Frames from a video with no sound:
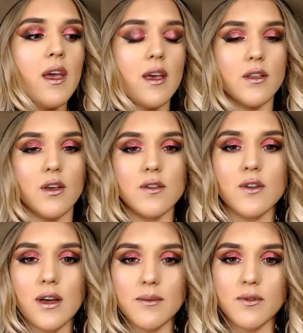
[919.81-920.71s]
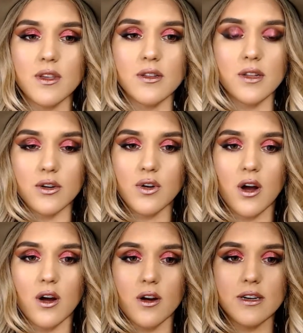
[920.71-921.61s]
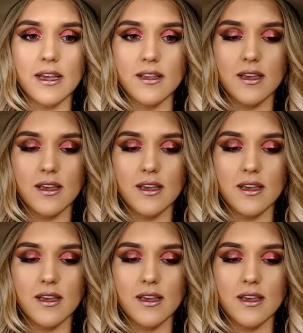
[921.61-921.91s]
It also comes with a little card in